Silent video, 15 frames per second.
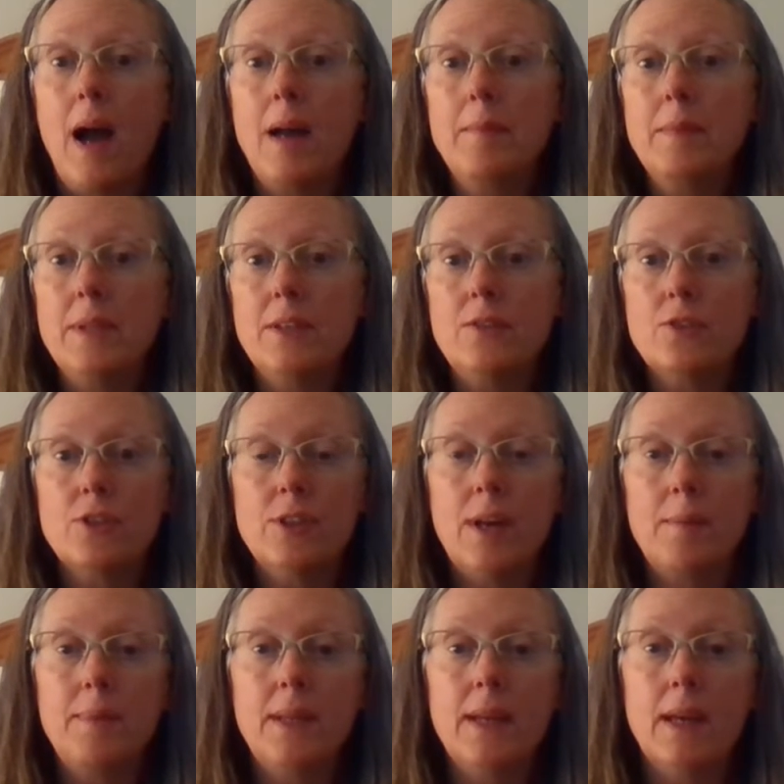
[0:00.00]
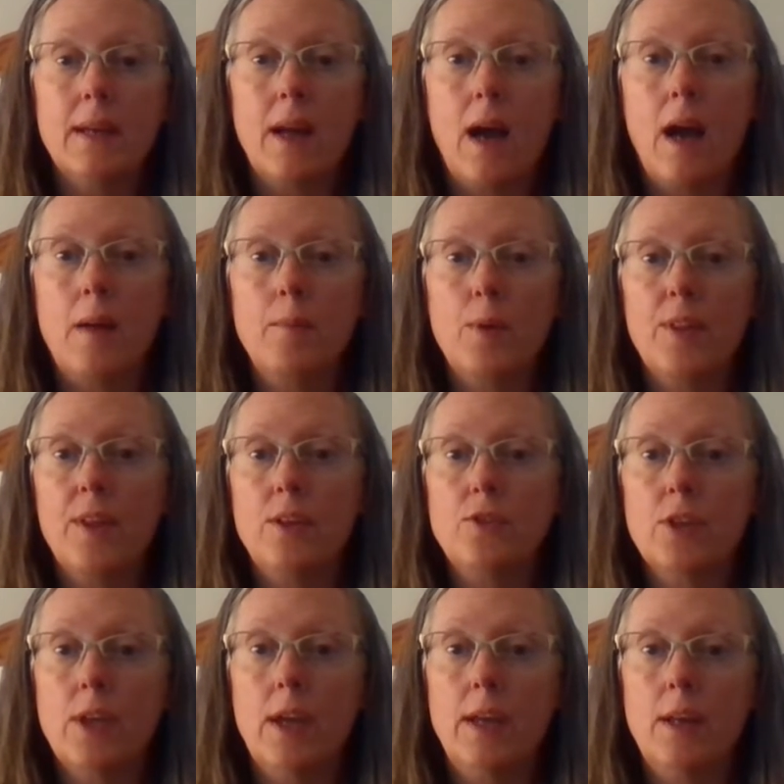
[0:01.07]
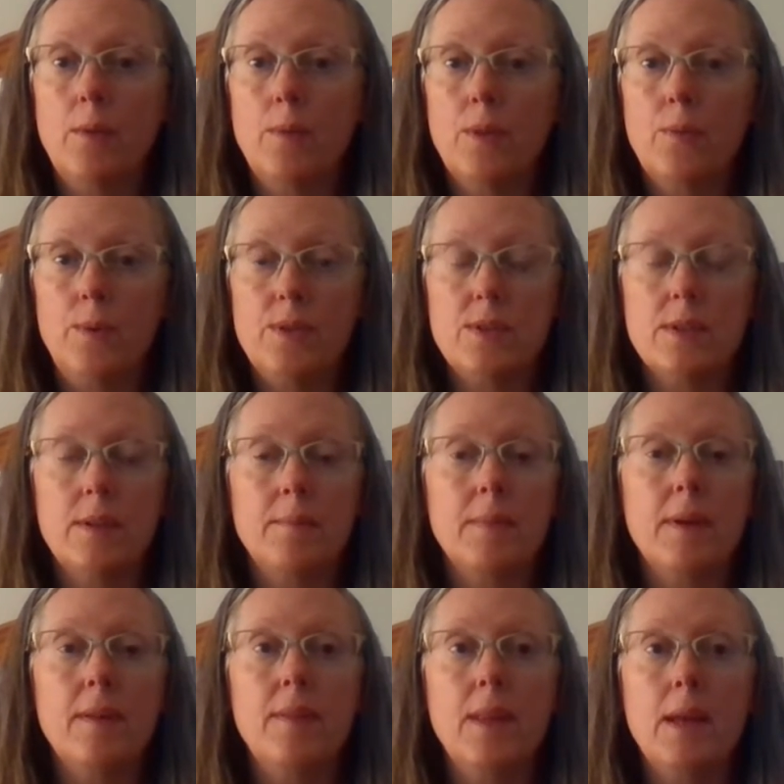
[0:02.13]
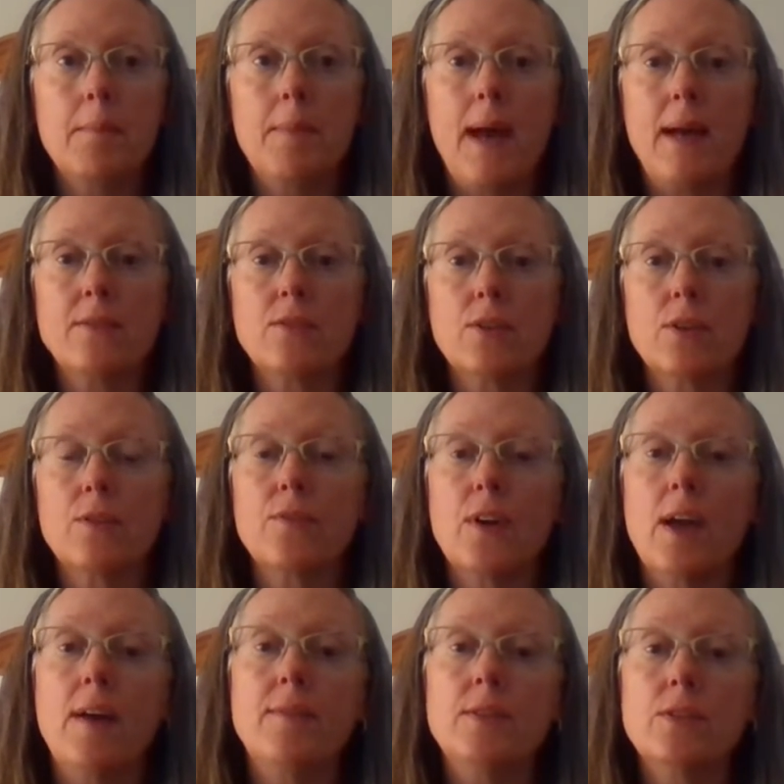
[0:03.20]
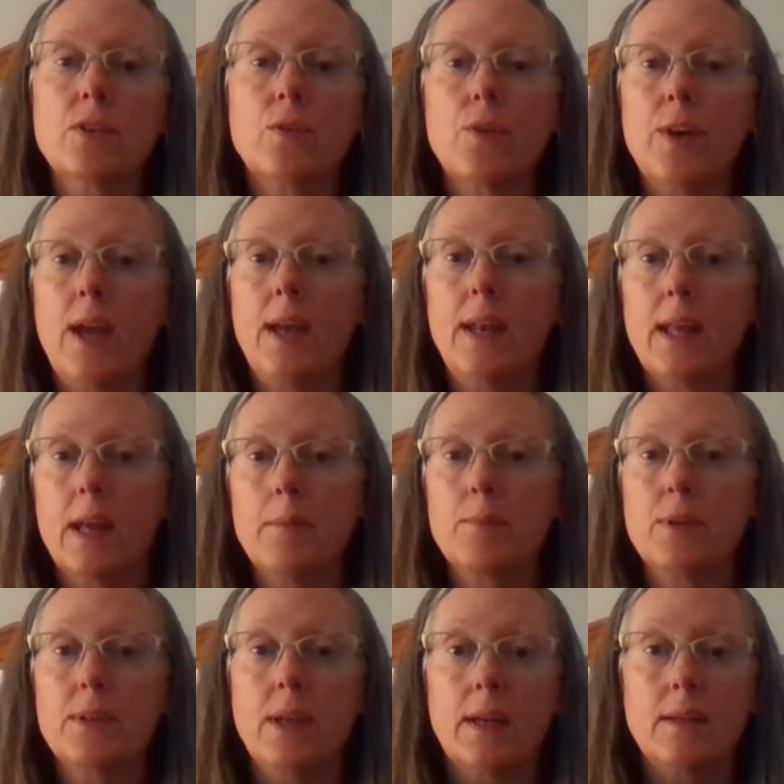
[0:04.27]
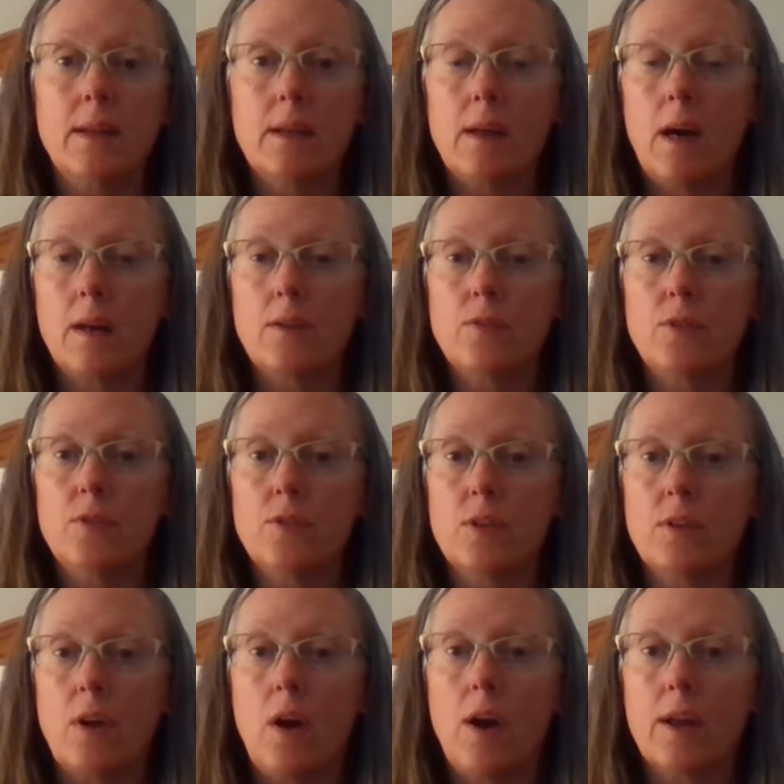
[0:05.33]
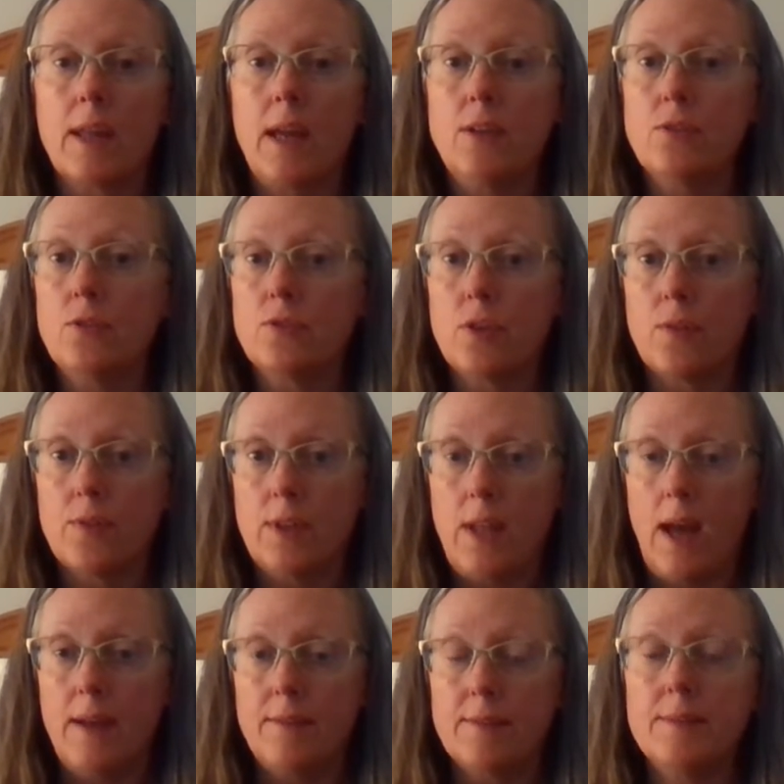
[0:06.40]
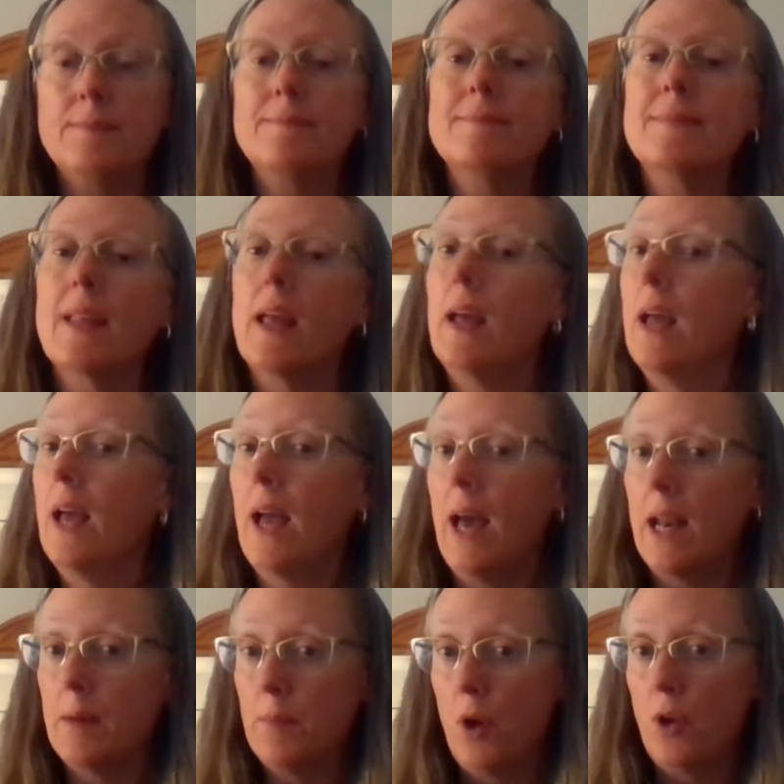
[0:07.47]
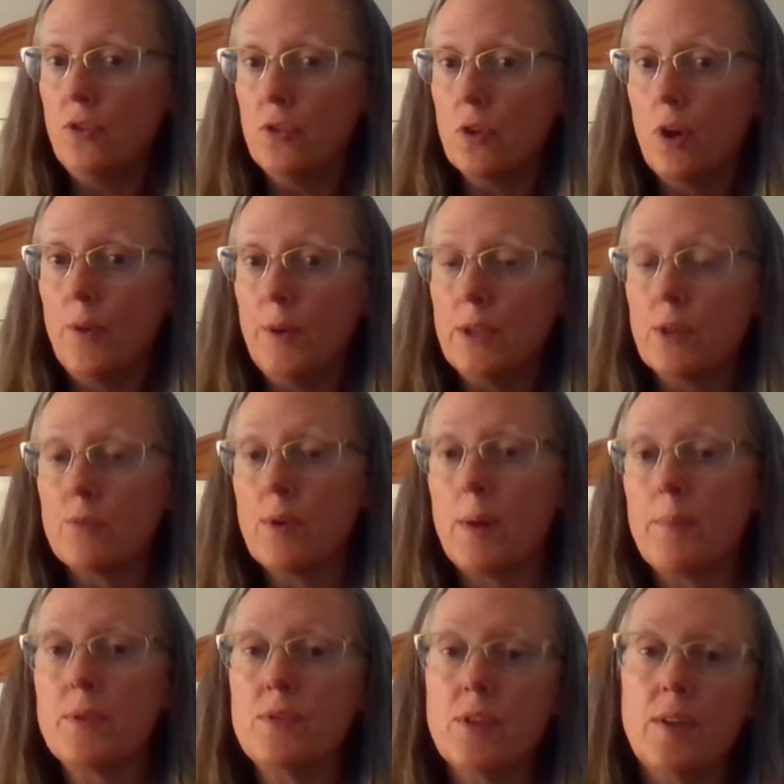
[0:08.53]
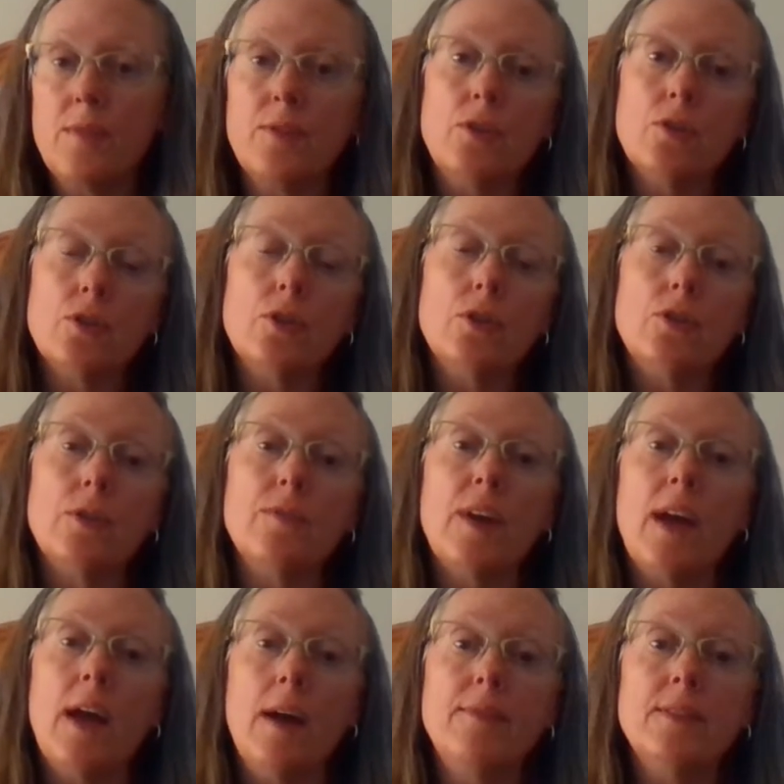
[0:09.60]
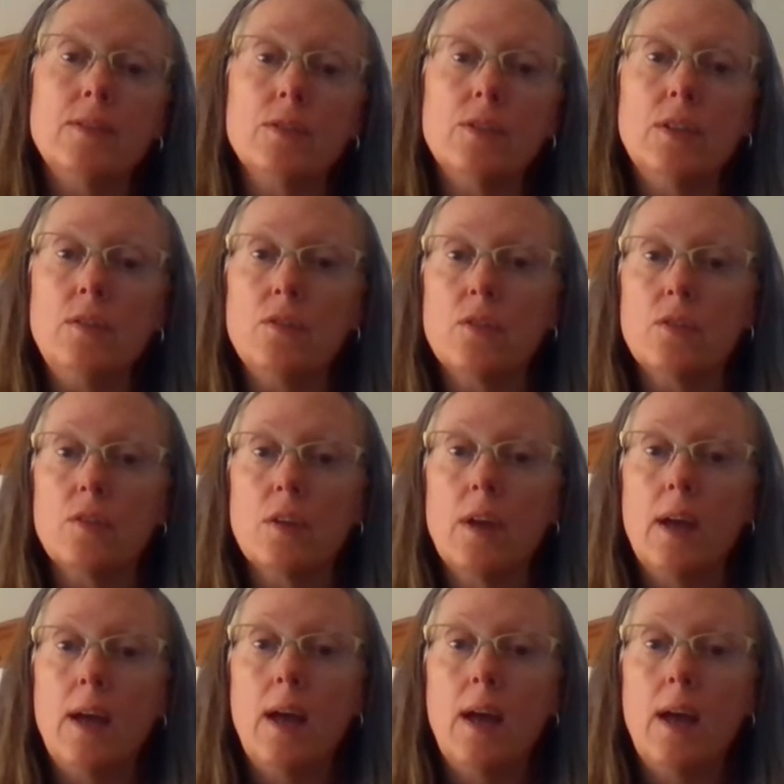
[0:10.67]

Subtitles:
I'm Lynn Schnebley, and I'm with Educating with Wisdom, the ambassador for Heaven's creating and protecting goddesses and archangels over life. And I'm also going to represent the Church of Ephesus